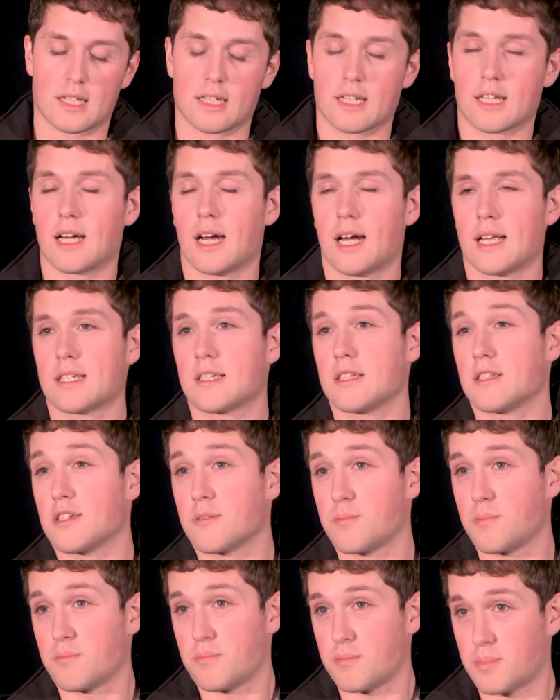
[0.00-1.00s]
in Gaelic in
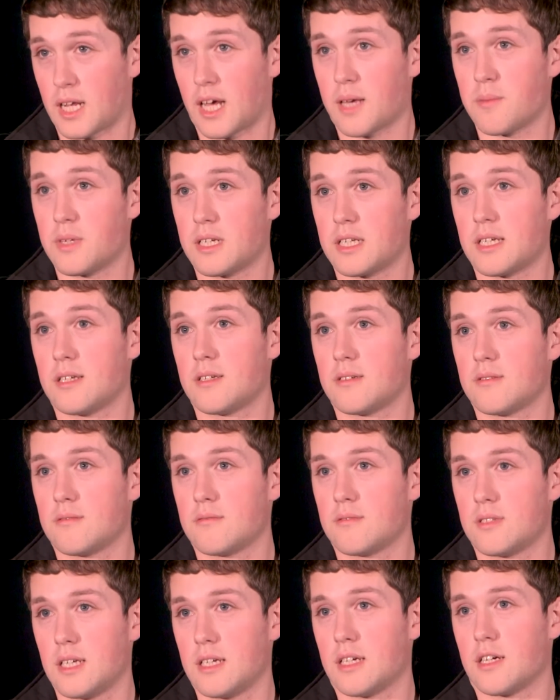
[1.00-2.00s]
your
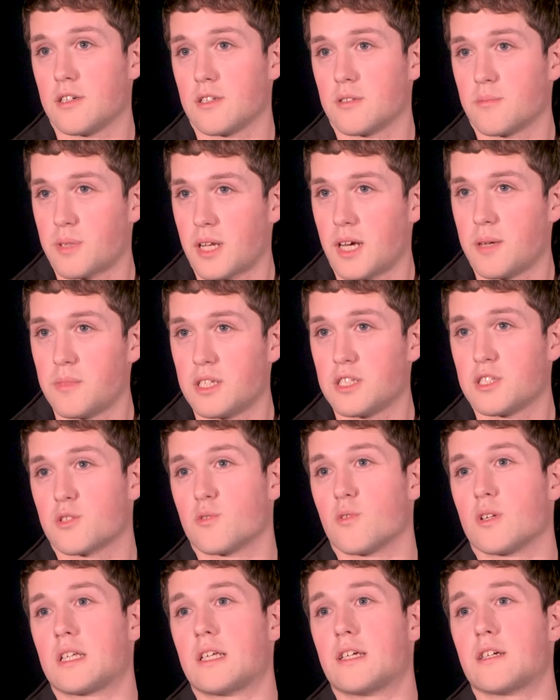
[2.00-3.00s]
primary
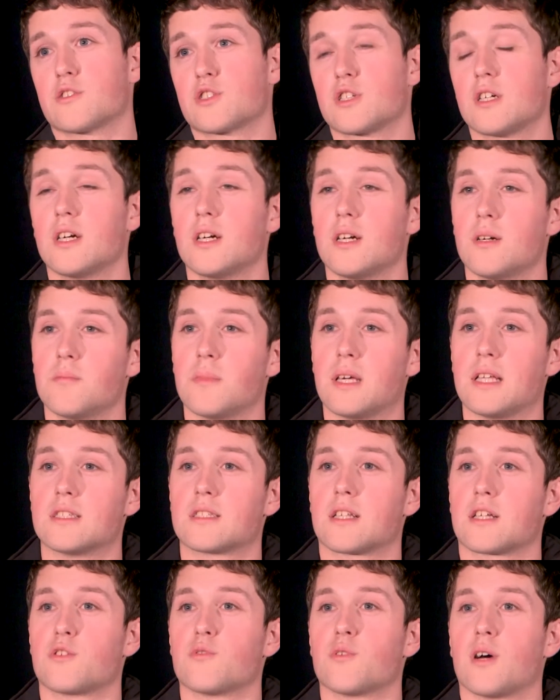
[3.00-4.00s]
school years
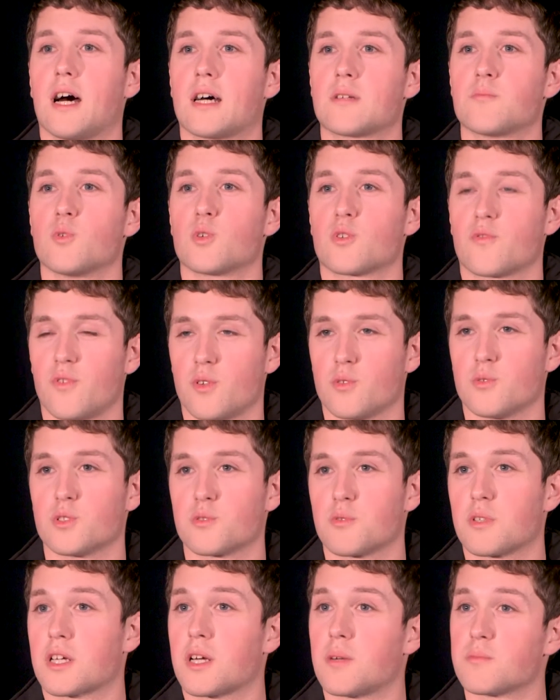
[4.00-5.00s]
means that you are more
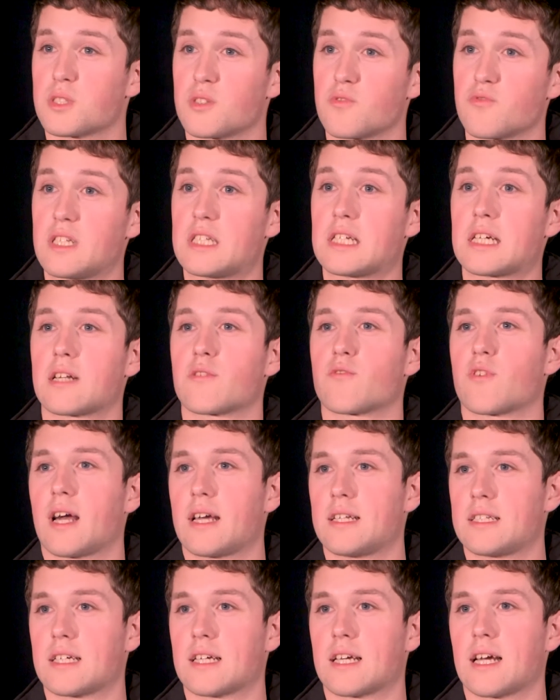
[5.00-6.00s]
fluent when it comes to reading and
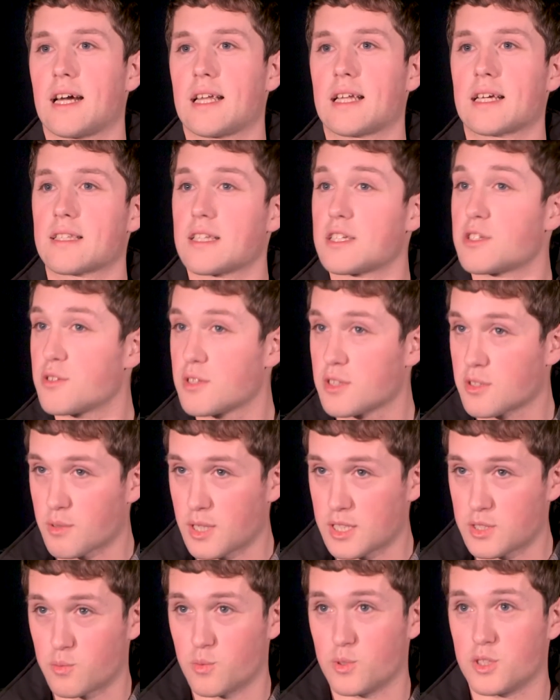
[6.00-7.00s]
writing Gaelic than you
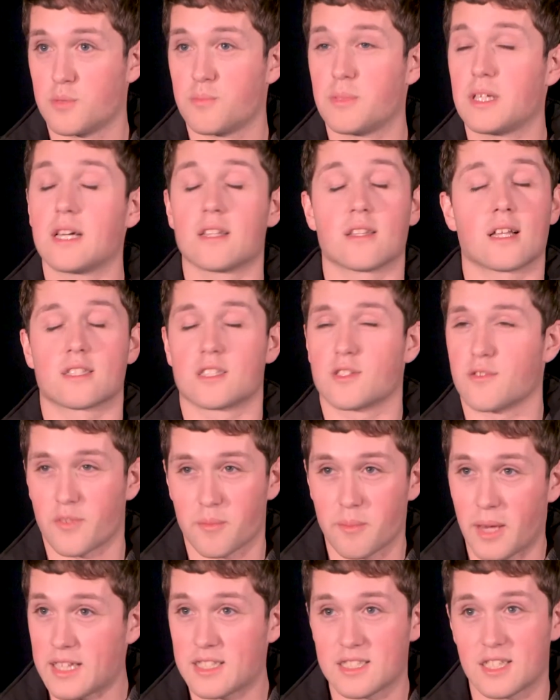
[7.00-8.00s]
otherwise would be, and that's of
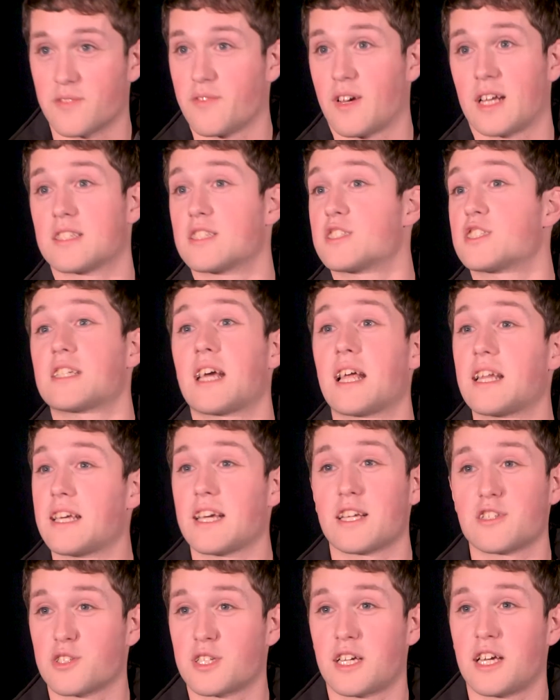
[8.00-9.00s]
immense advantage in
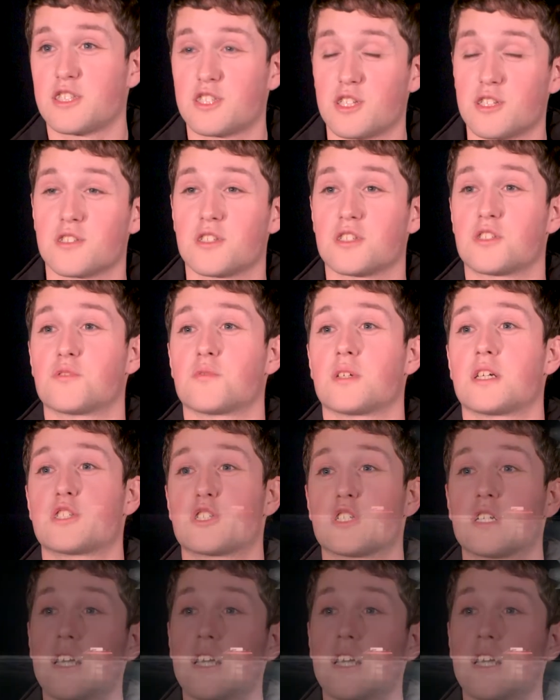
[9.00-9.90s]
any educational situation.